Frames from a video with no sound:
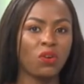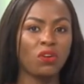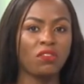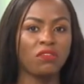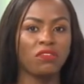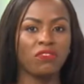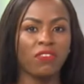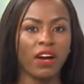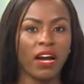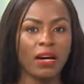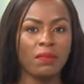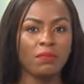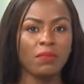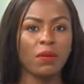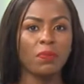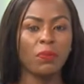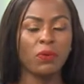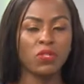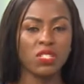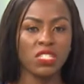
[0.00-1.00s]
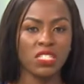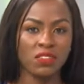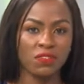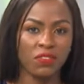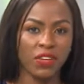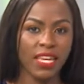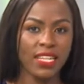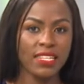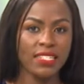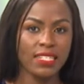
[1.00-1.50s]
confirmed
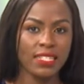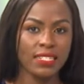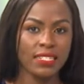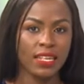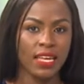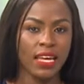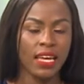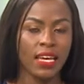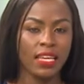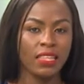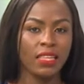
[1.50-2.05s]
positive cases.